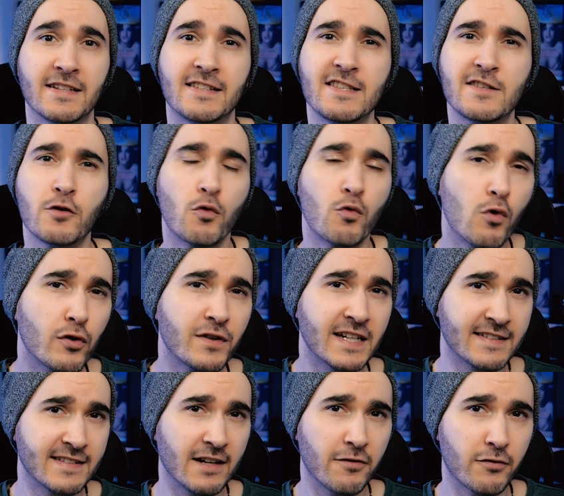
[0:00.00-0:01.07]
It is the raw
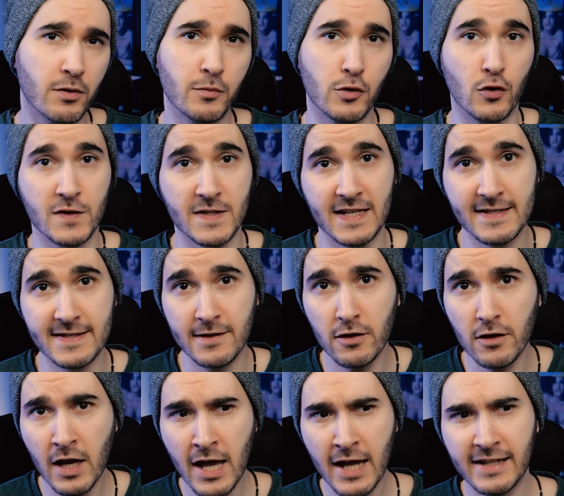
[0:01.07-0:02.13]
data from your
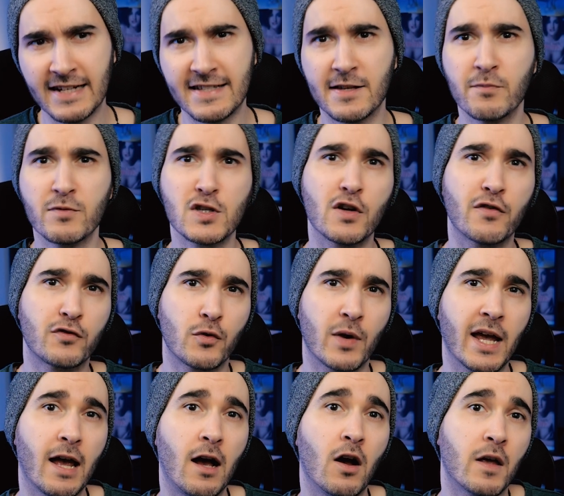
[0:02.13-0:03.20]
sensor that some
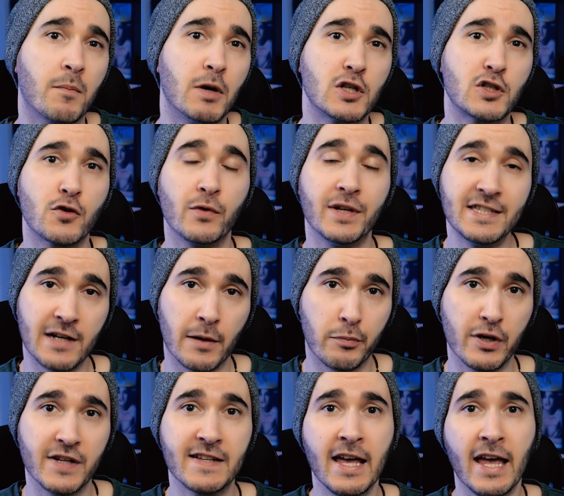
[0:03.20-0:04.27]
software are able to
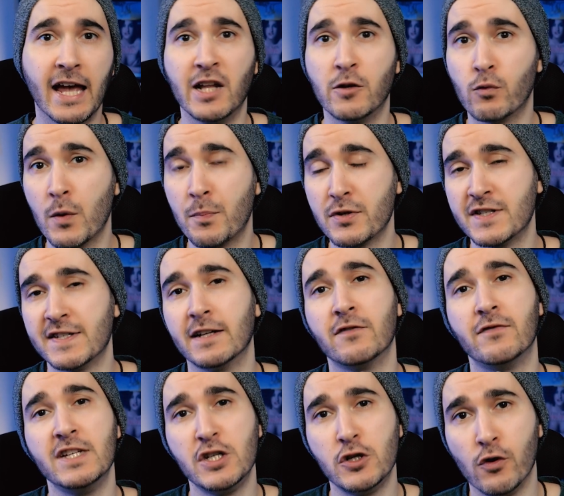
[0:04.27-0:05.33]
interpret and represent
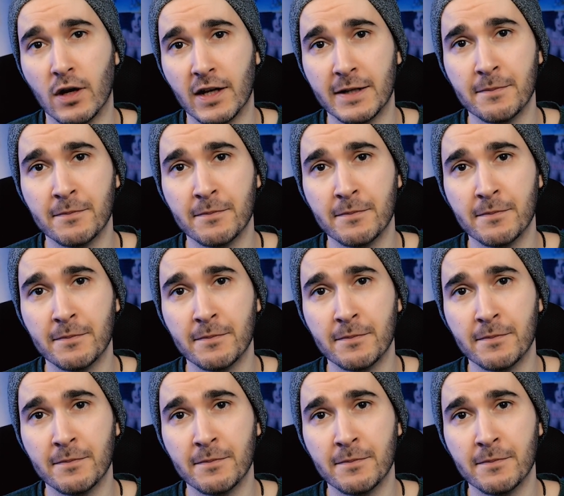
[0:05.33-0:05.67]
visually.